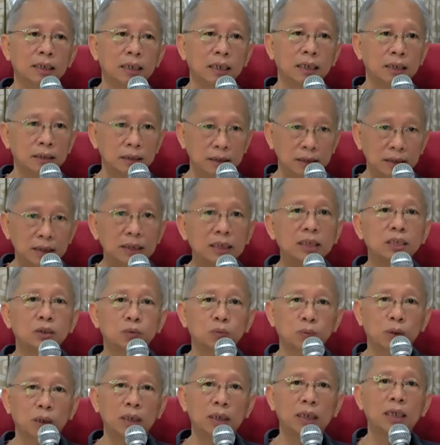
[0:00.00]
And this is
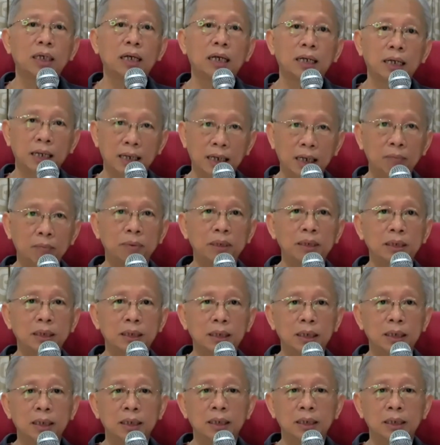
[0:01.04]
what can happen.